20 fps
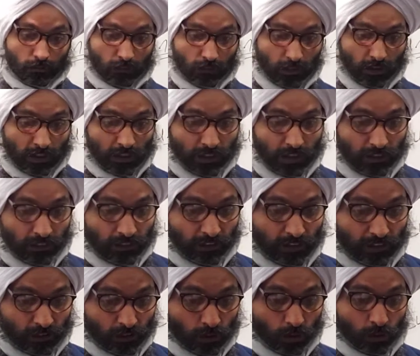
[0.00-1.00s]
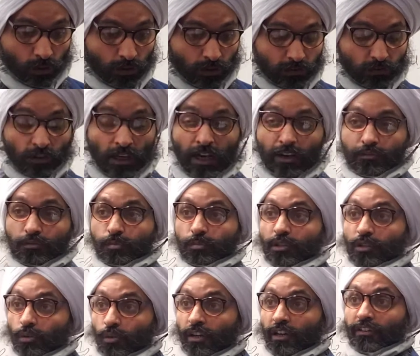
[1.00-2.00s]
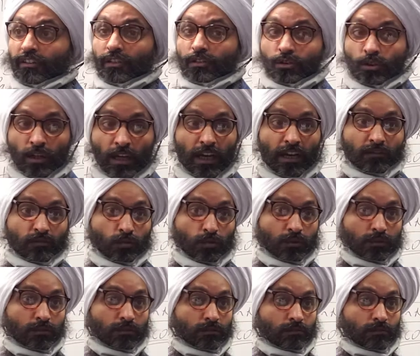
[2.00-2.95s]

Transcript: The key thing though is you have to be aware that you have one.